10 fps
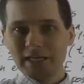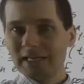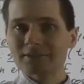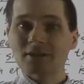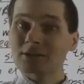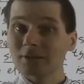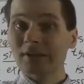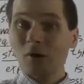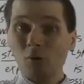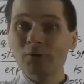
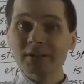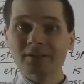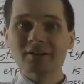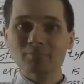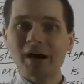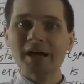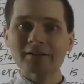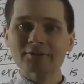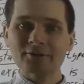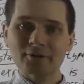essentially only the
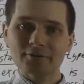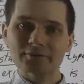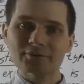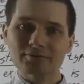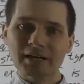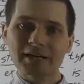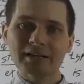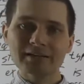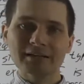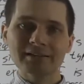compiler knows, right?
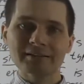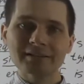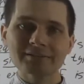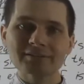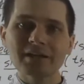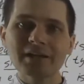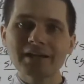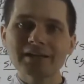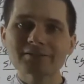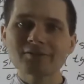
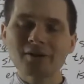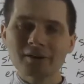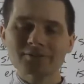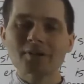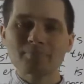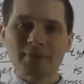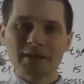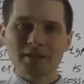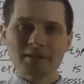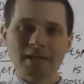It's not
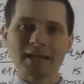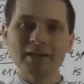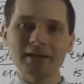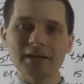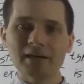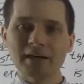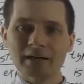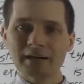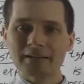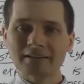something that
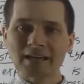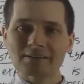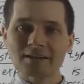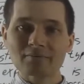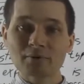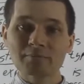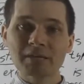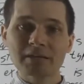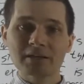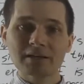would
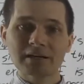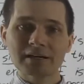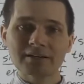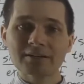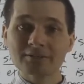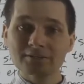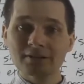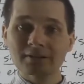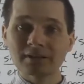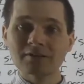be
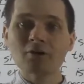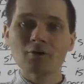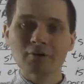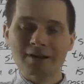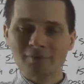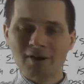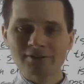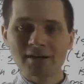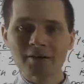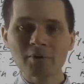necessarily known at
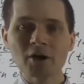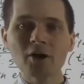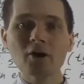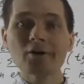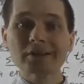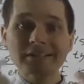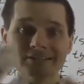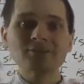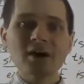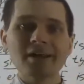runtime, or at
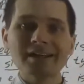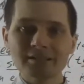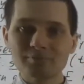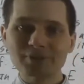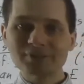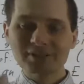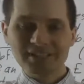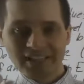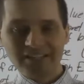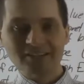least not
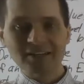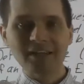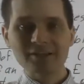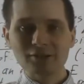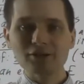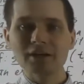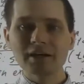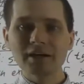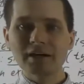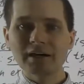explicitly indicated
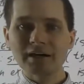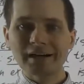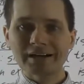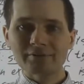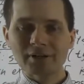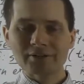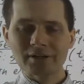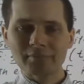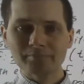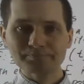at runtime.